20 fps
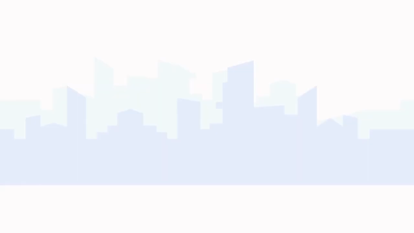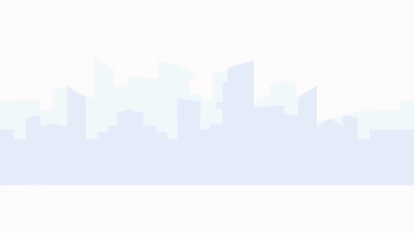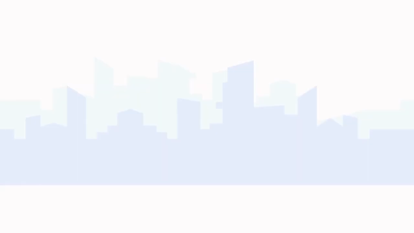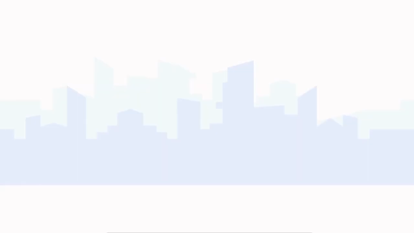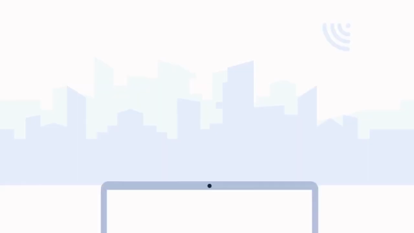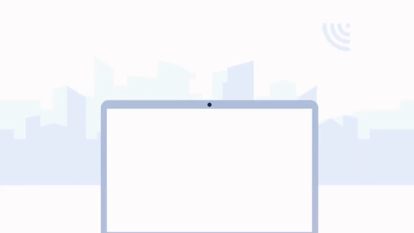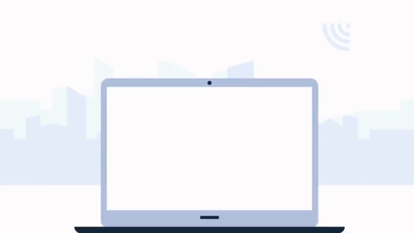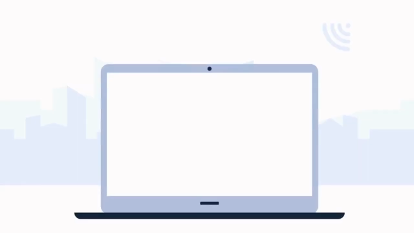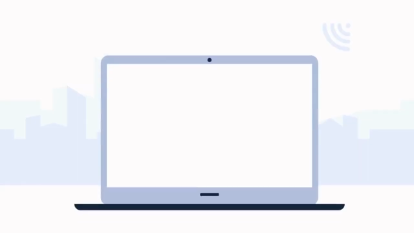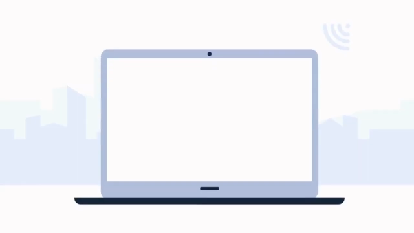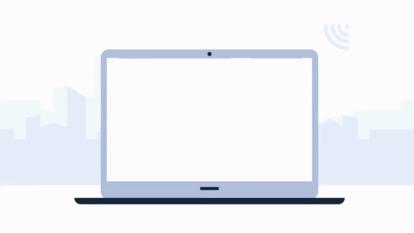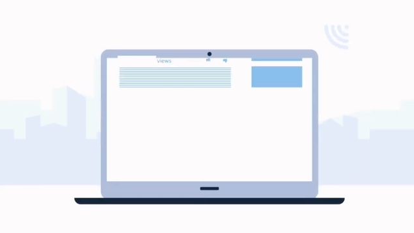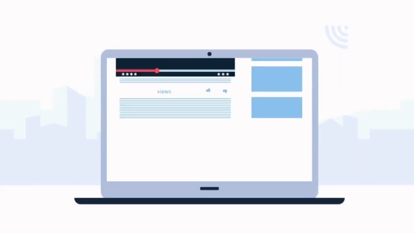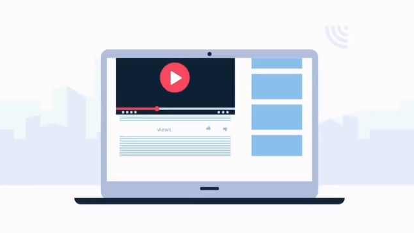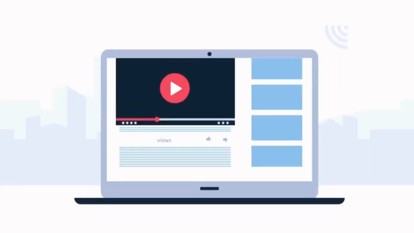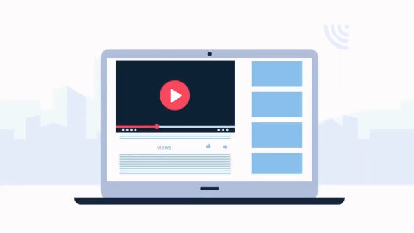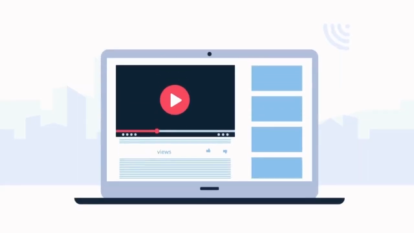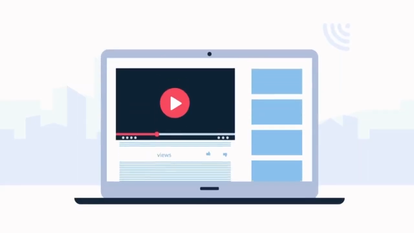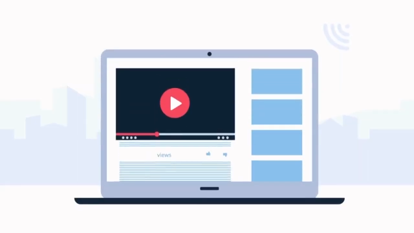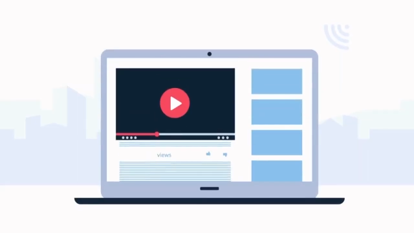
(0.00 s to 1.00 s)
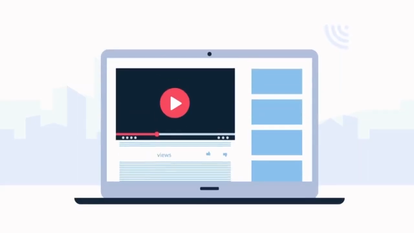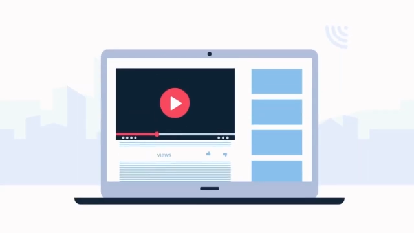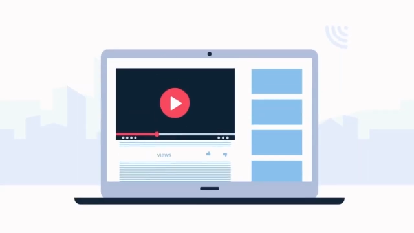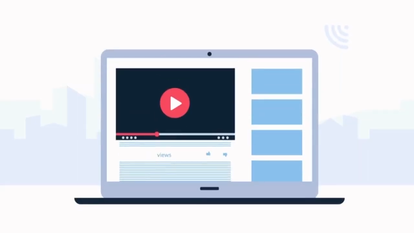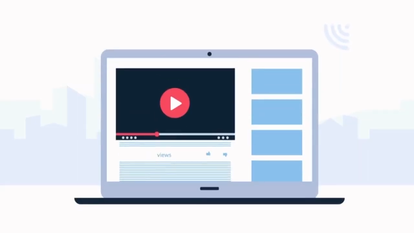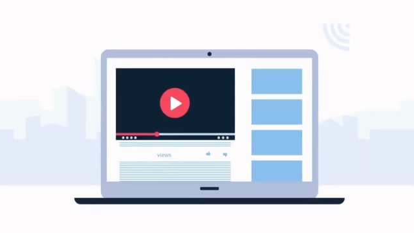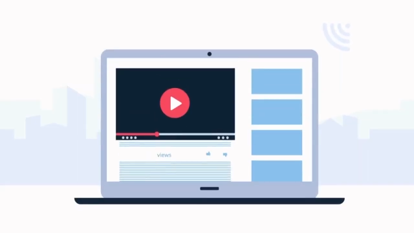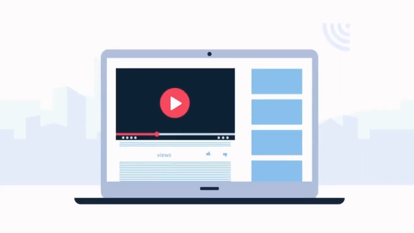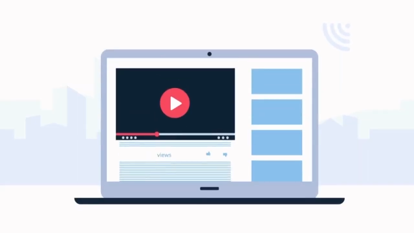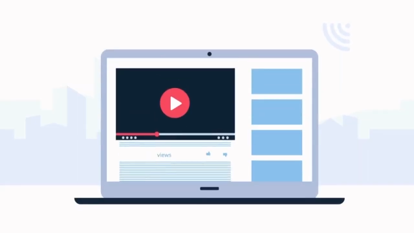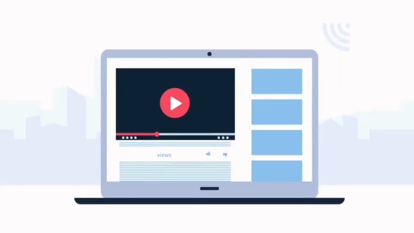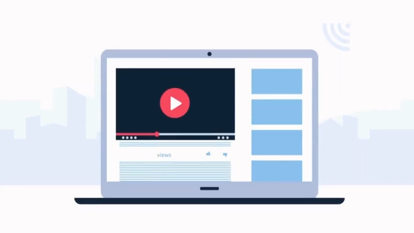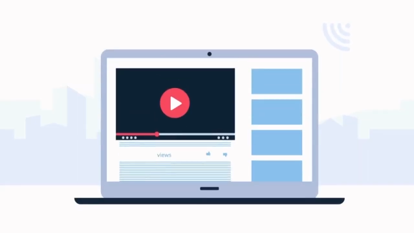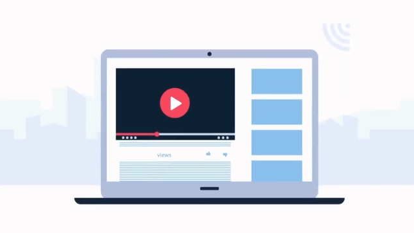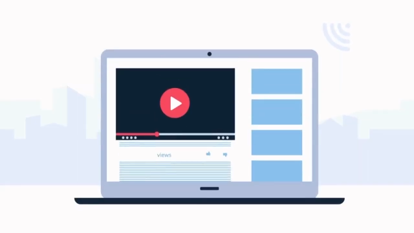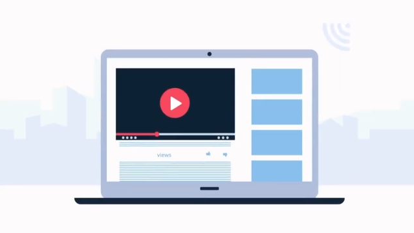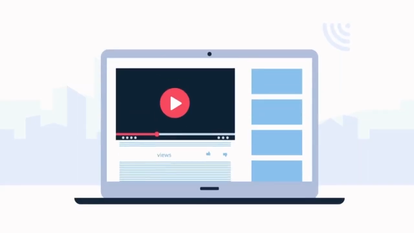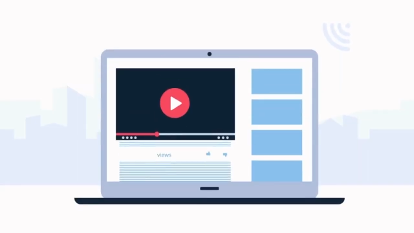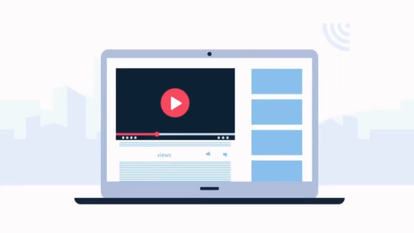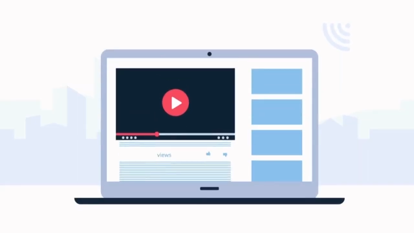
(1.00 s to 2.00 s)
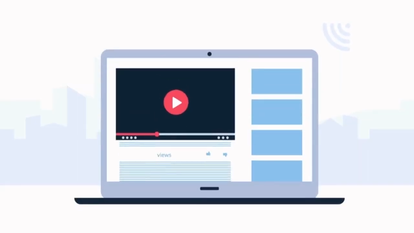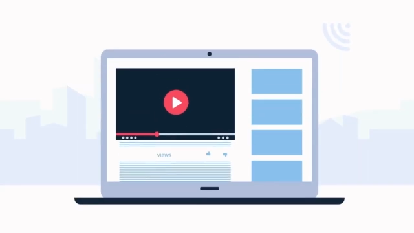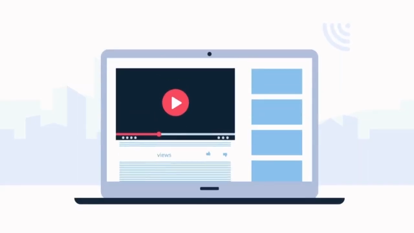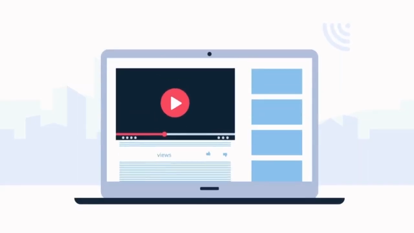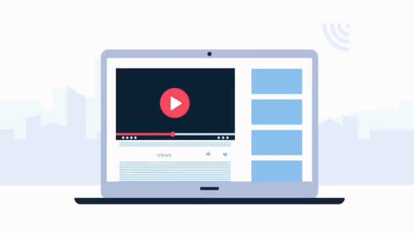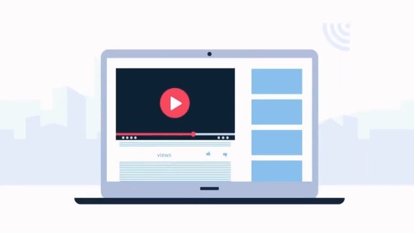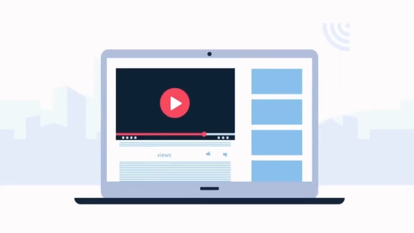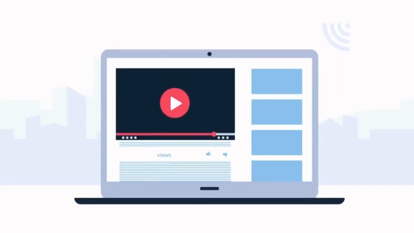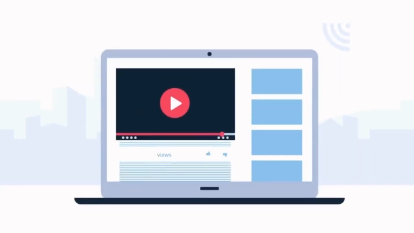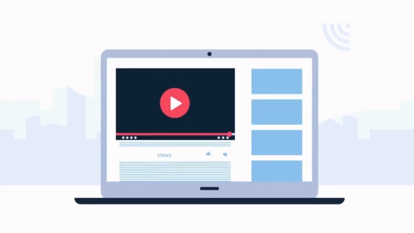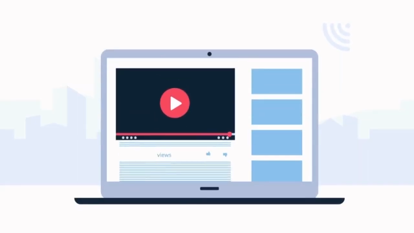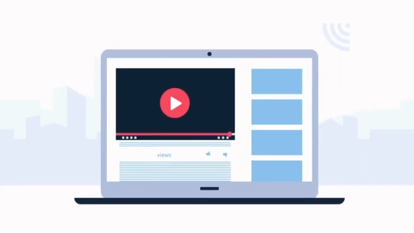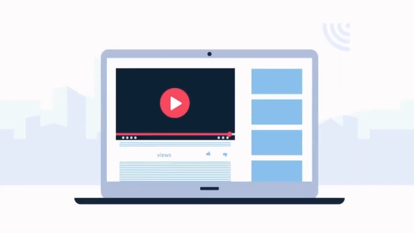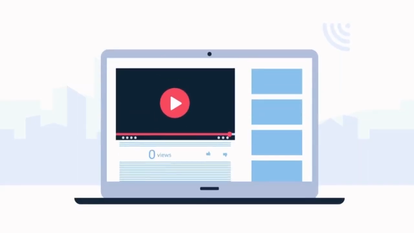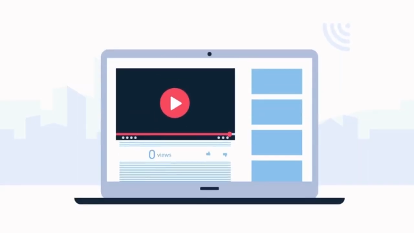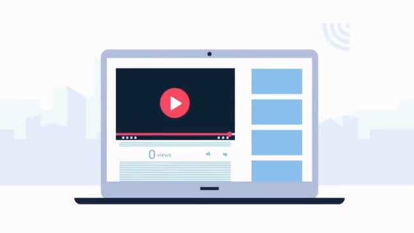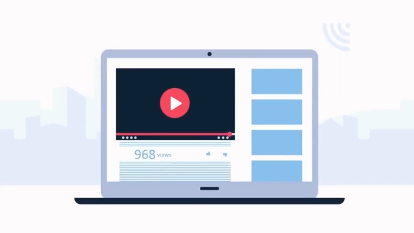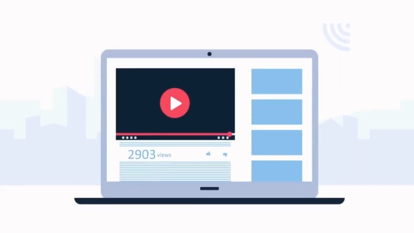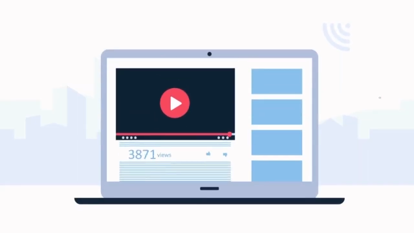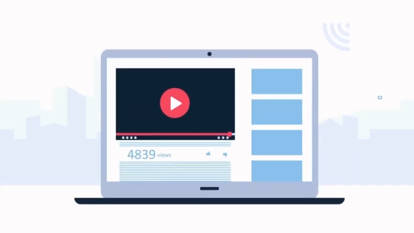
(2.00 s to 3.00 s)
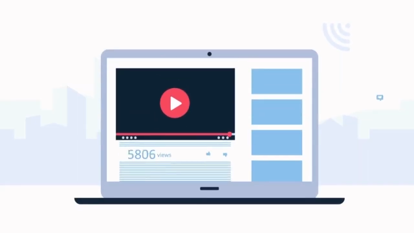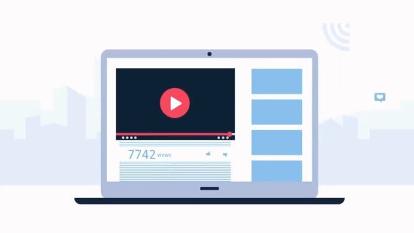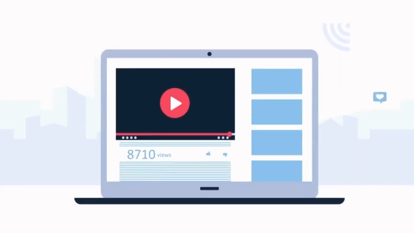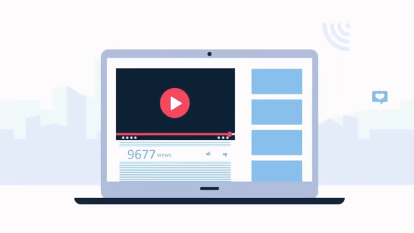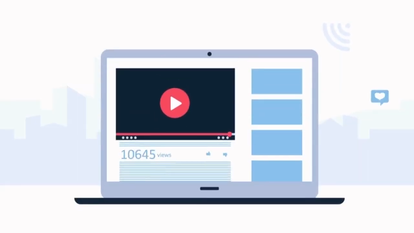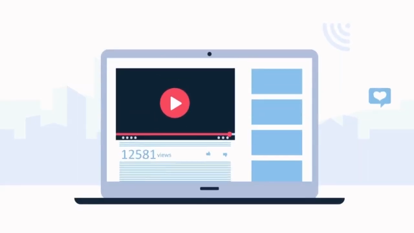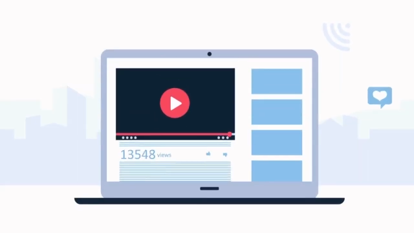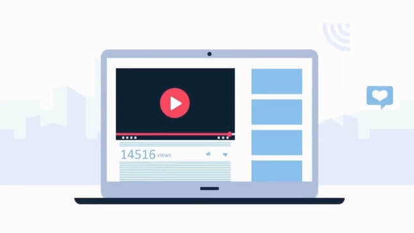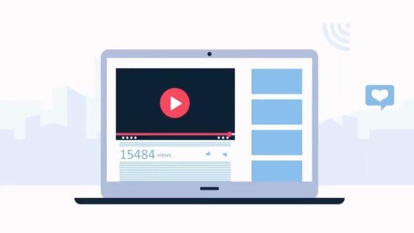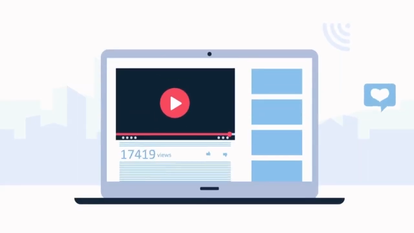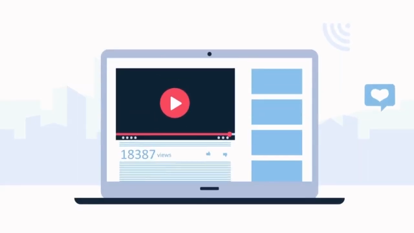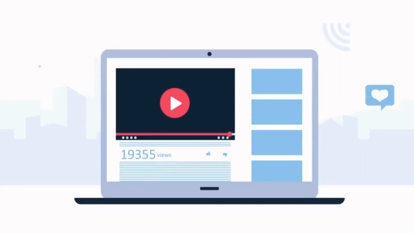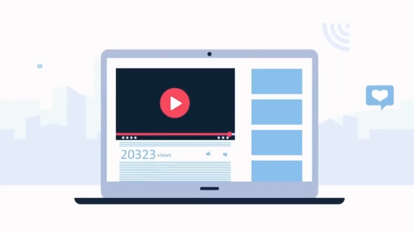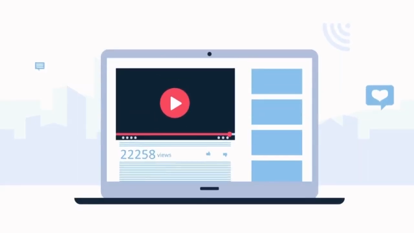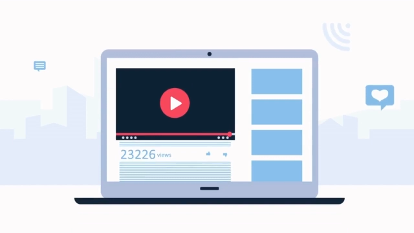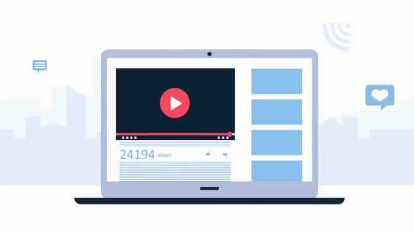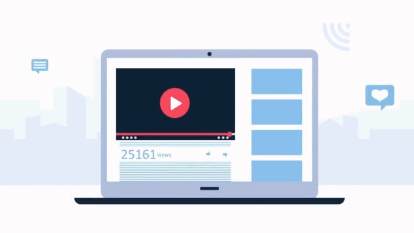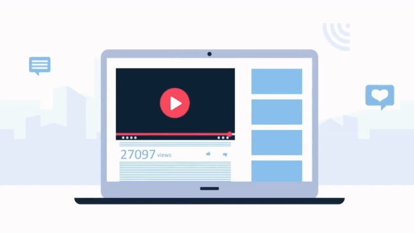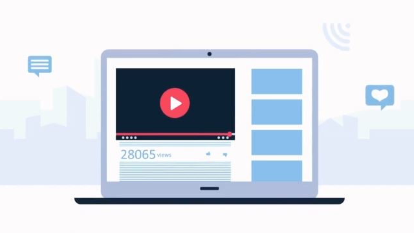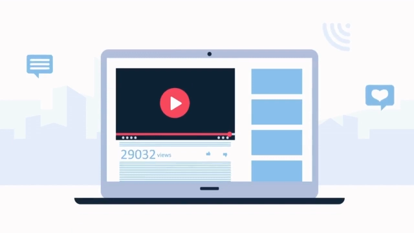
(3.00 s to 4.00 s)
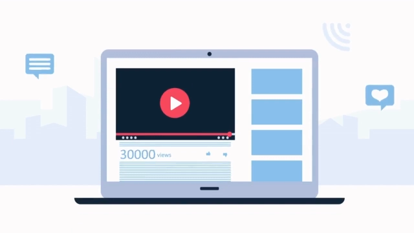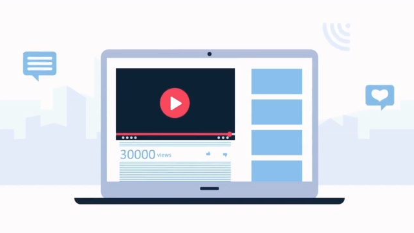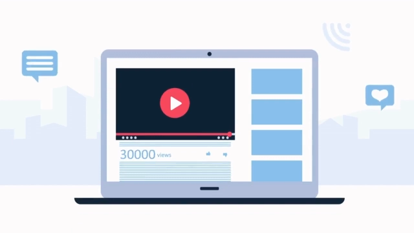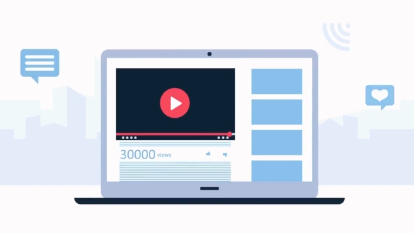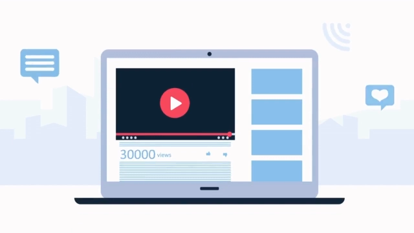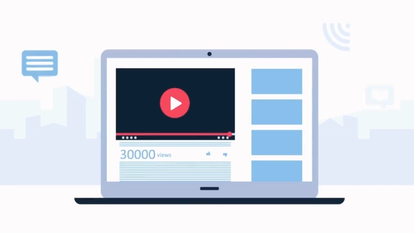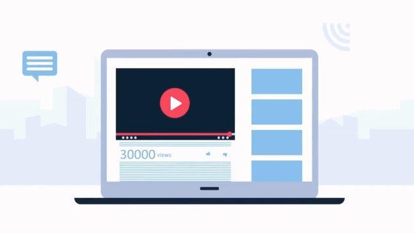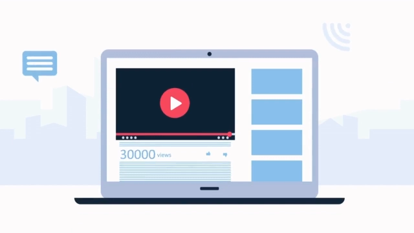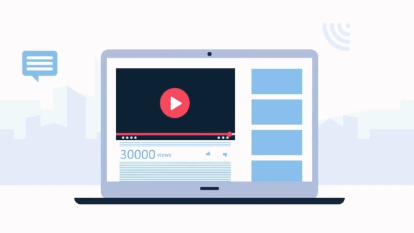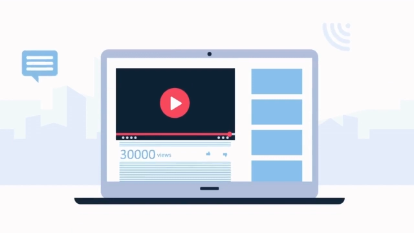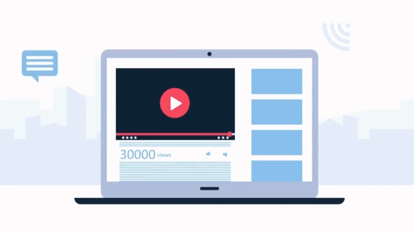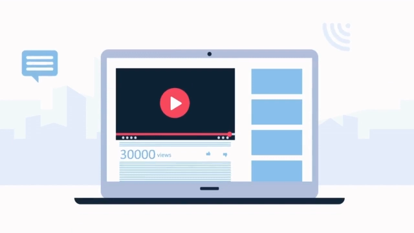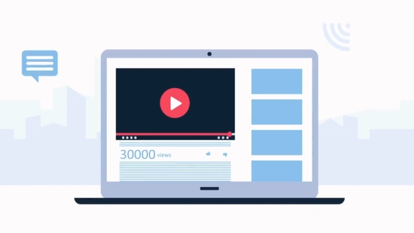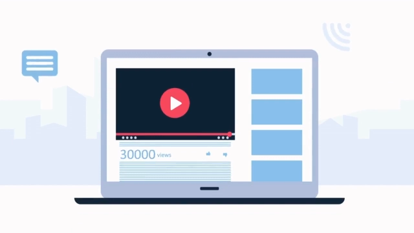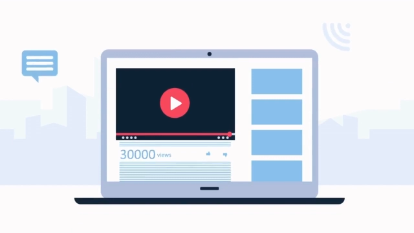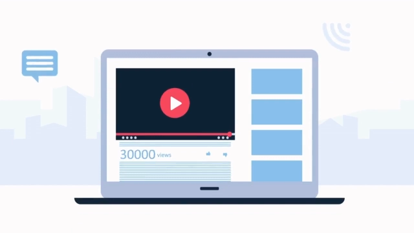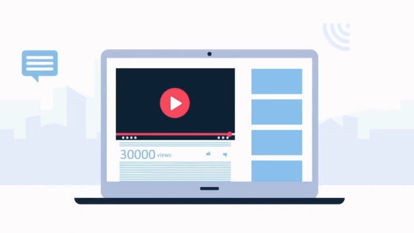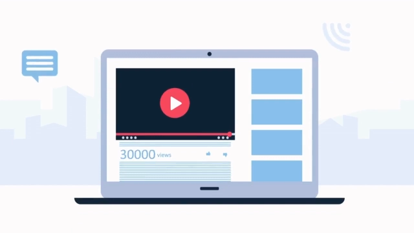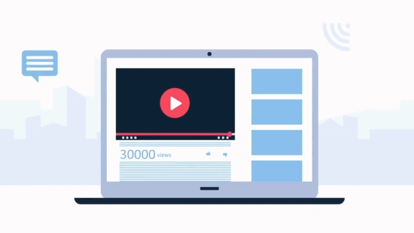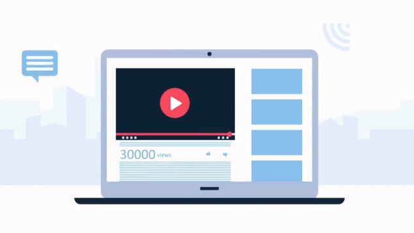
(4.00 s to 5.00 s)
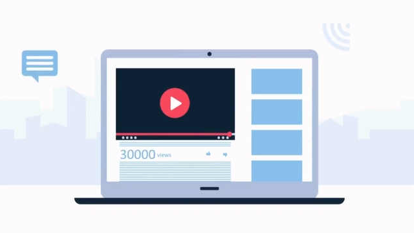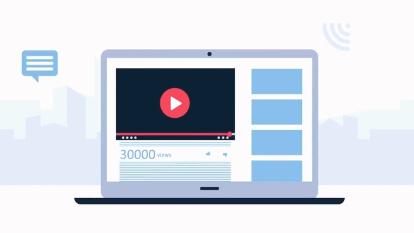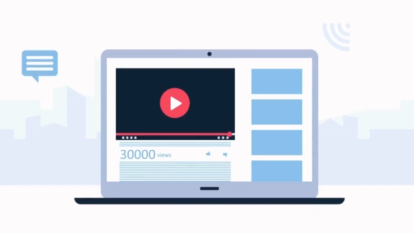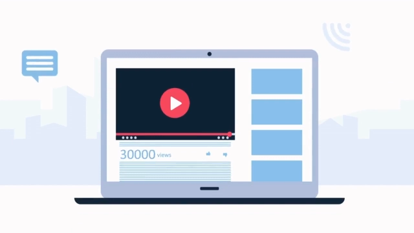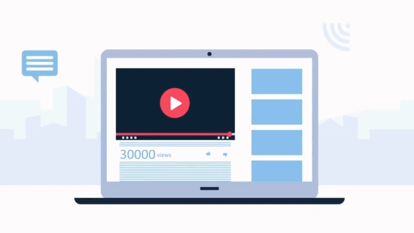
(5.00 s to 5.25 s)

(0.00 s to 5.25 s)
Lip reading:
Nobody's mouth can be seen.